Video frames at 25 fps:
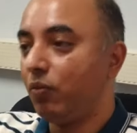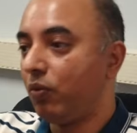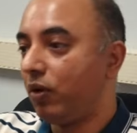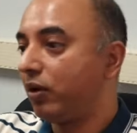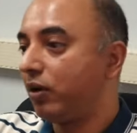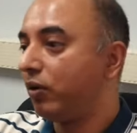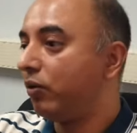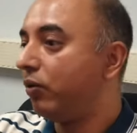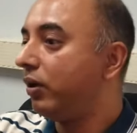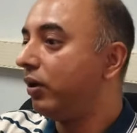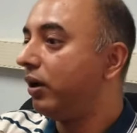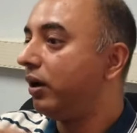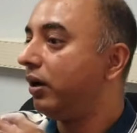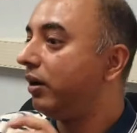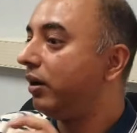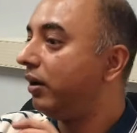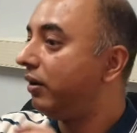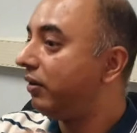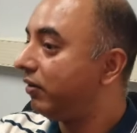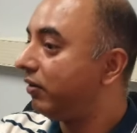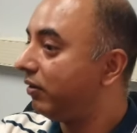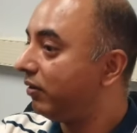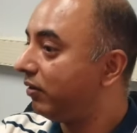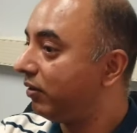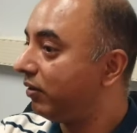what
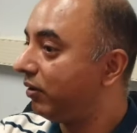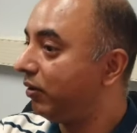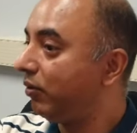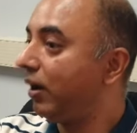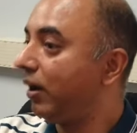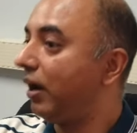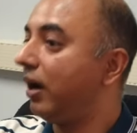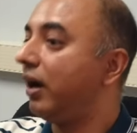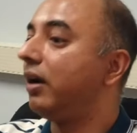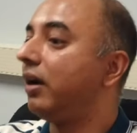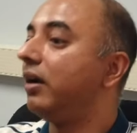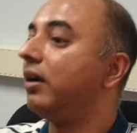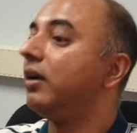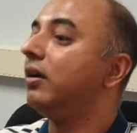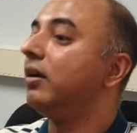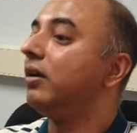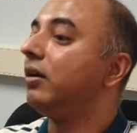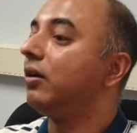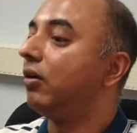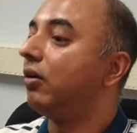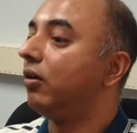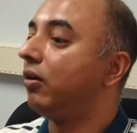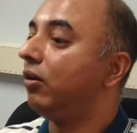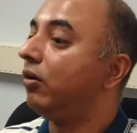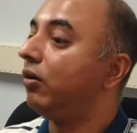orientations you had,
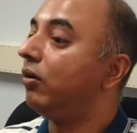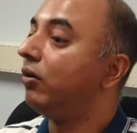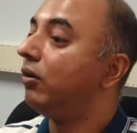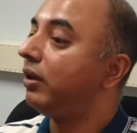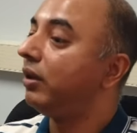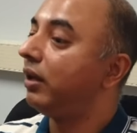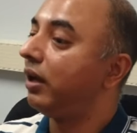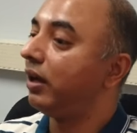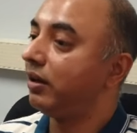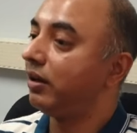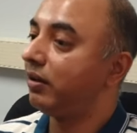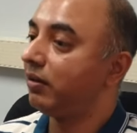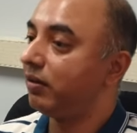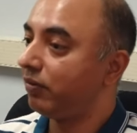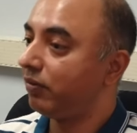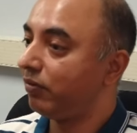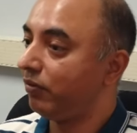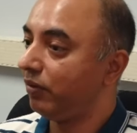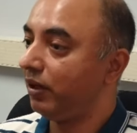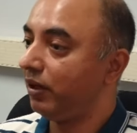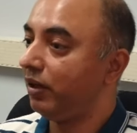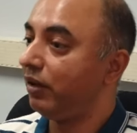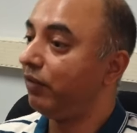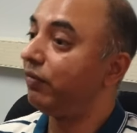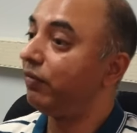all that
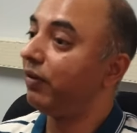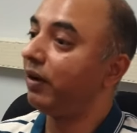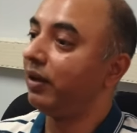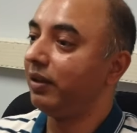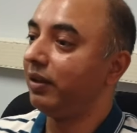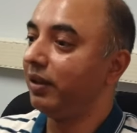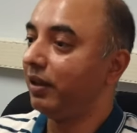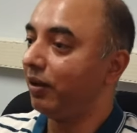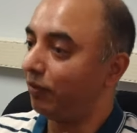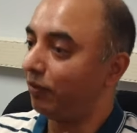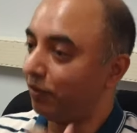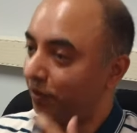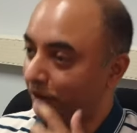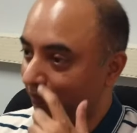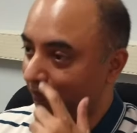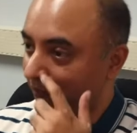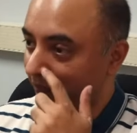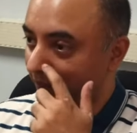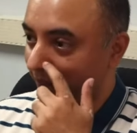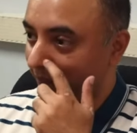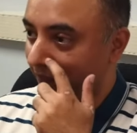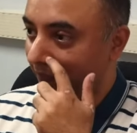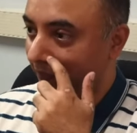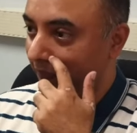will define the outcome.